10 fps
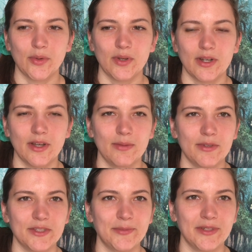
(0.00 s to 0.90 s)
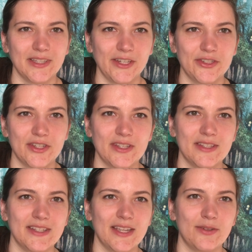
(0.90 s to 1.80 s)
or on multiple
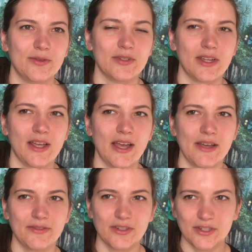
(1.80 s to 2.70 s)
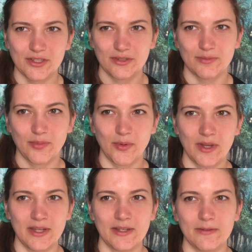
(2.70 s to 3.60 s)
occasions. And after a certain
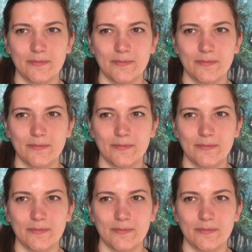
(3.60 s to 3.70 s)
point,